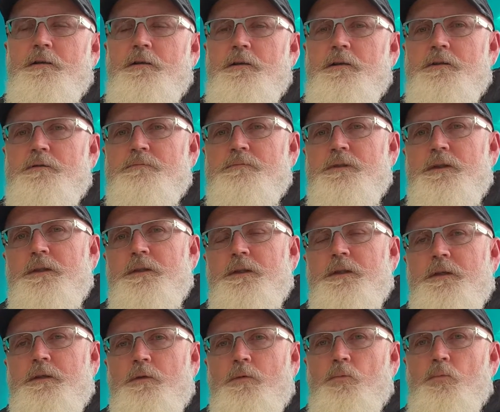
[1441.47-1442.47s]
on
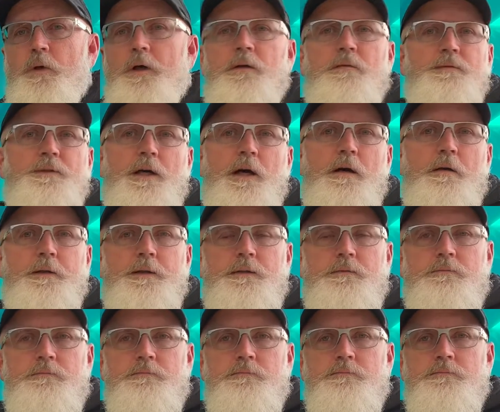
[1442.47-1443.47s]

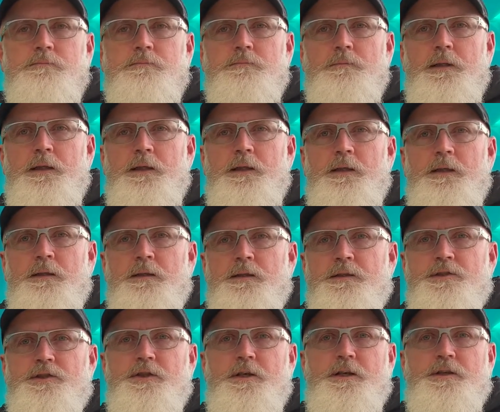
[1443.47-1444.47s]
well-known
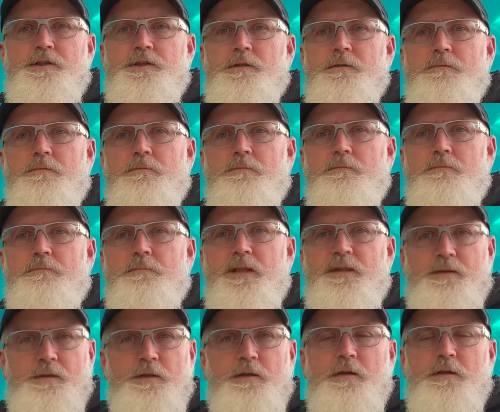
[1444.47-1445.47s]
construction
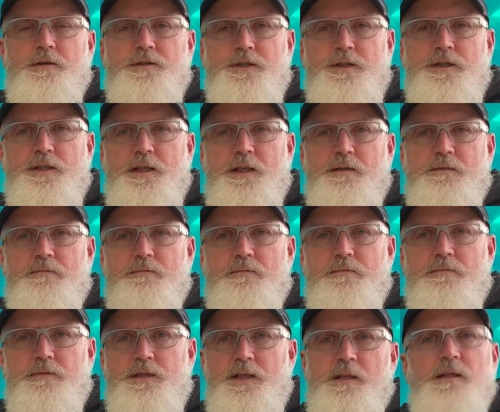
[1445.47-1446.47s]
methodologies
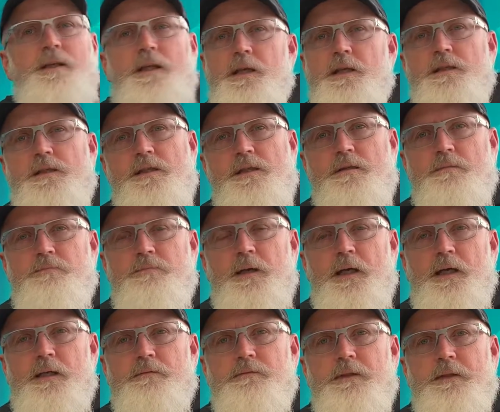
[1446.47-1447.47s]
and techniques,
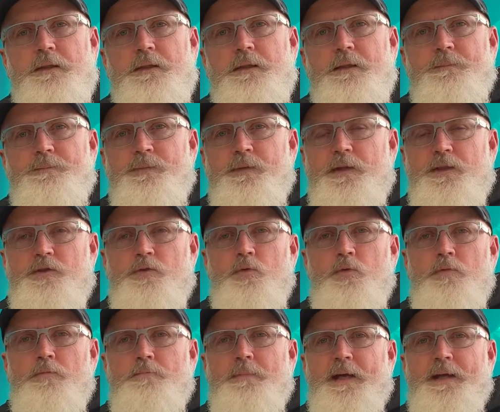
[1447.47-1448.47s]
but it's
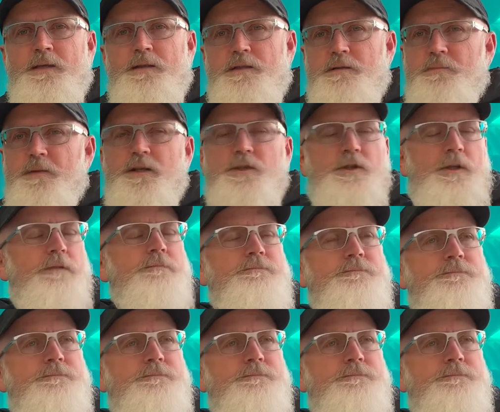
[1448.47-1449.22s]
all made to measure.